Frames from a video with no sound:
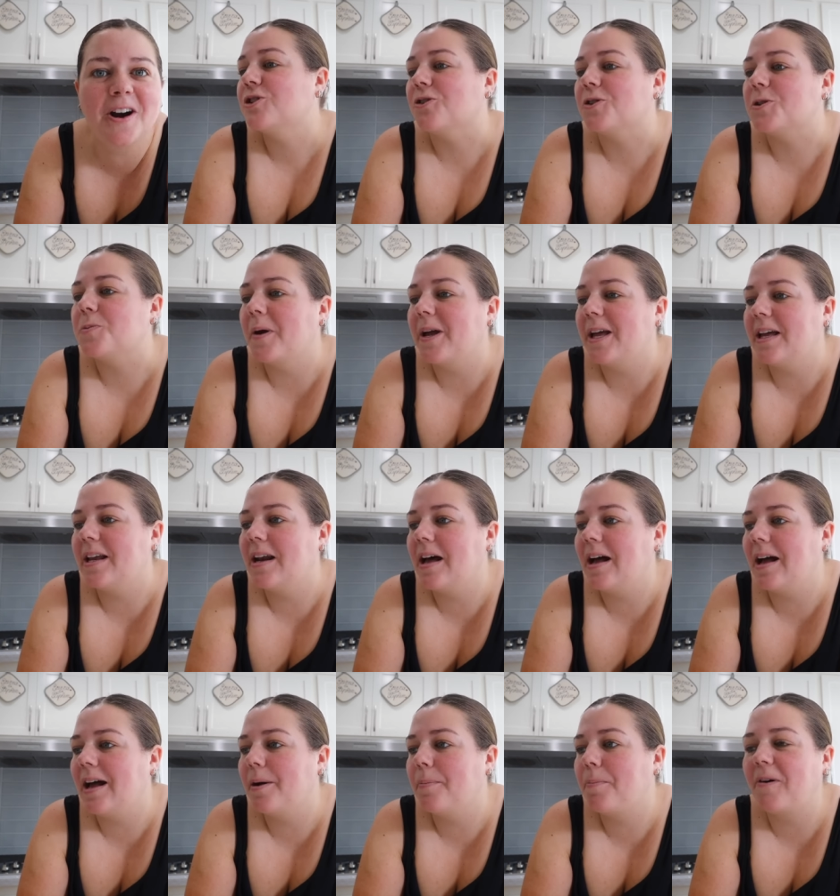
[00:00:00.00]
So it's been
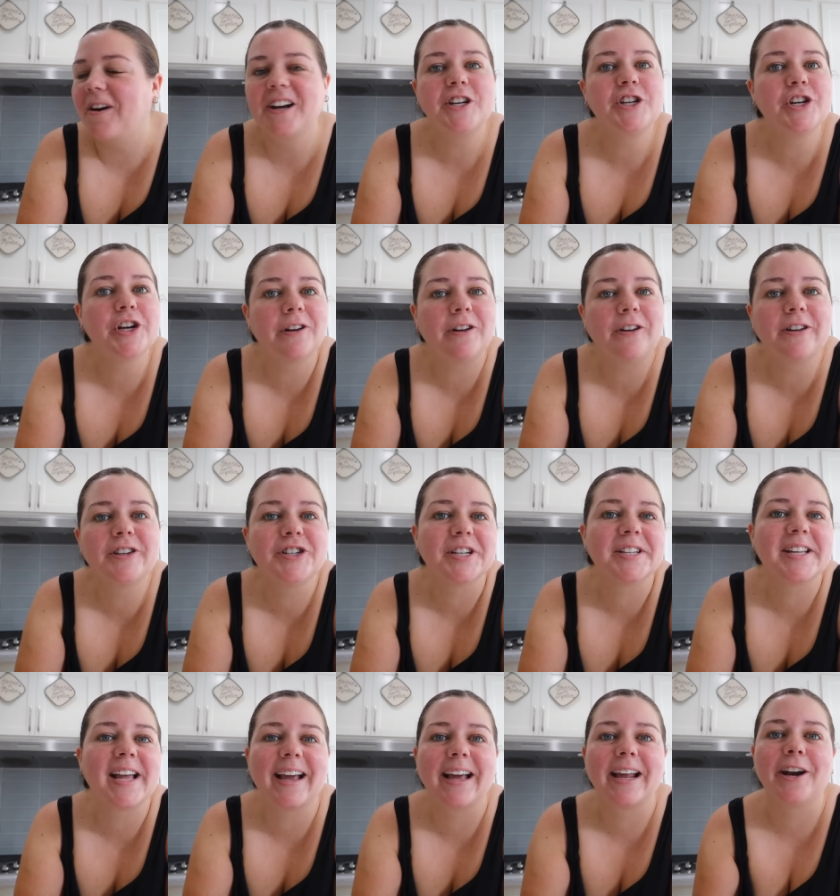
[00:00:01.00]
uh, pretty chill,
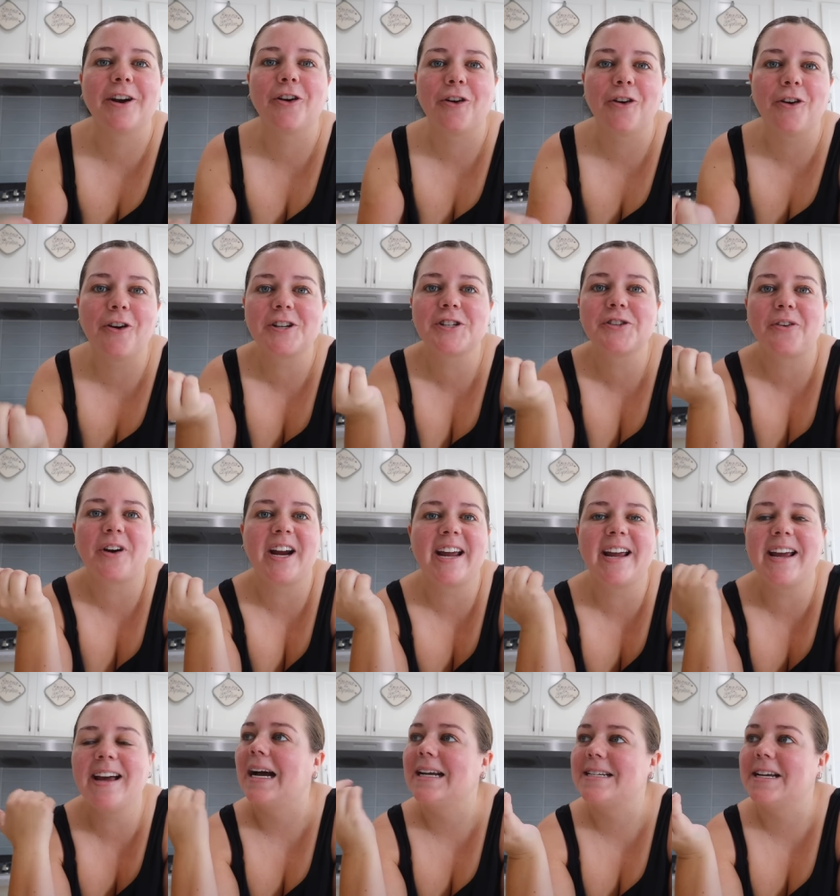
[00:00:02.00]
just hanging in her
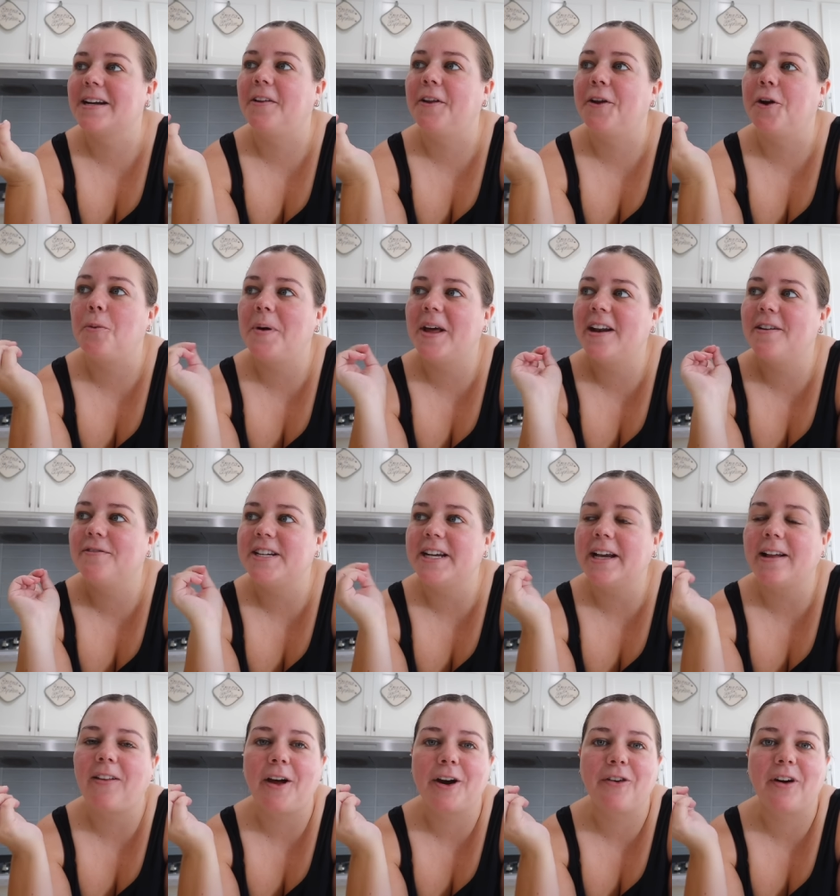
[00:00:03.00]
nursery. I did a little bit of
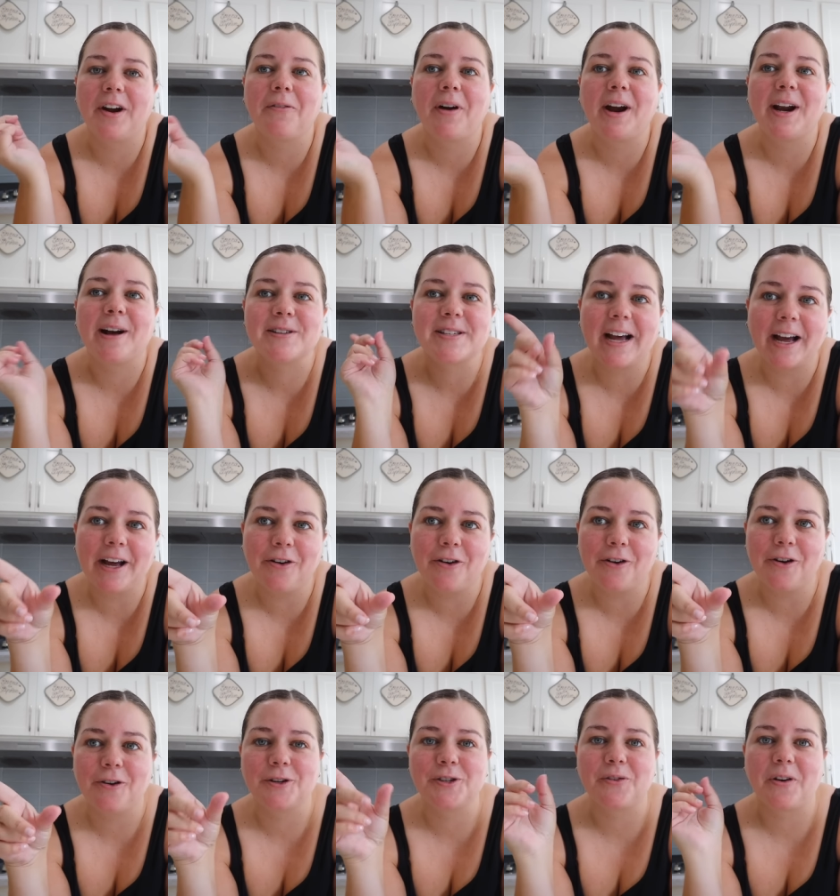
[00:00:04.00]
decluttering right outside her
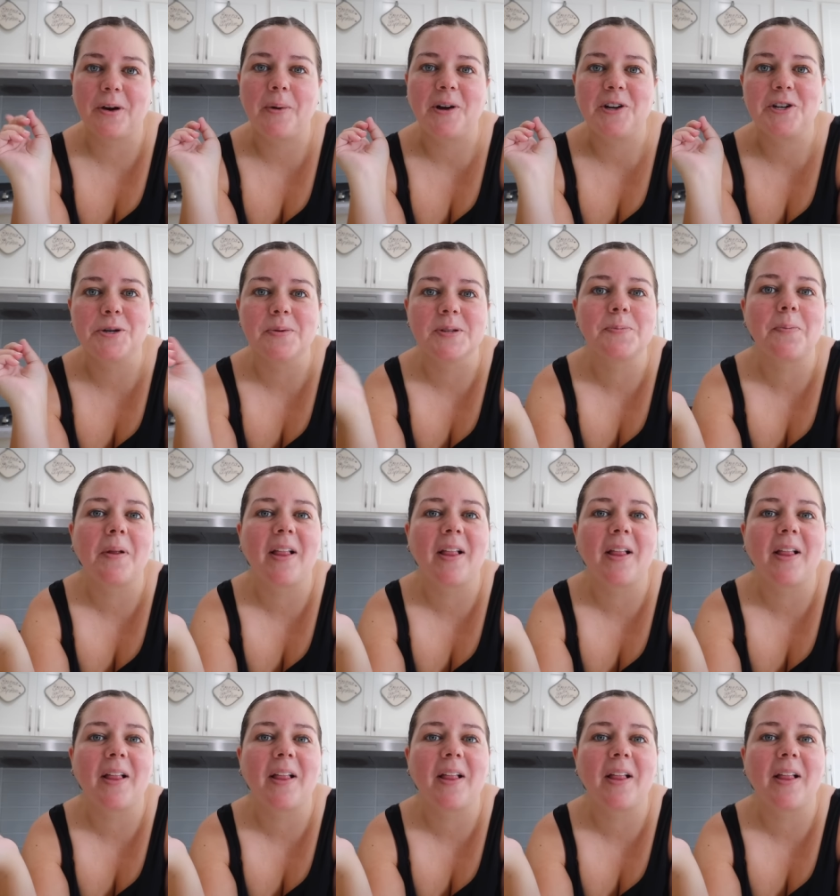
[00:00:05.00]
nursery while she was